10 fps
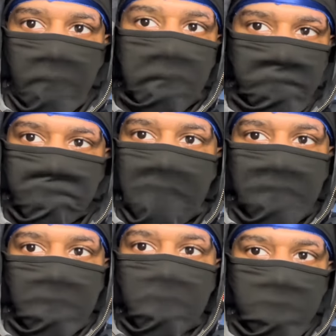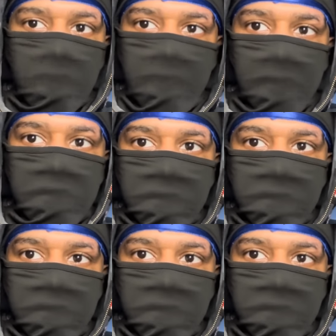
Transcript: Cause if not, things are gonna get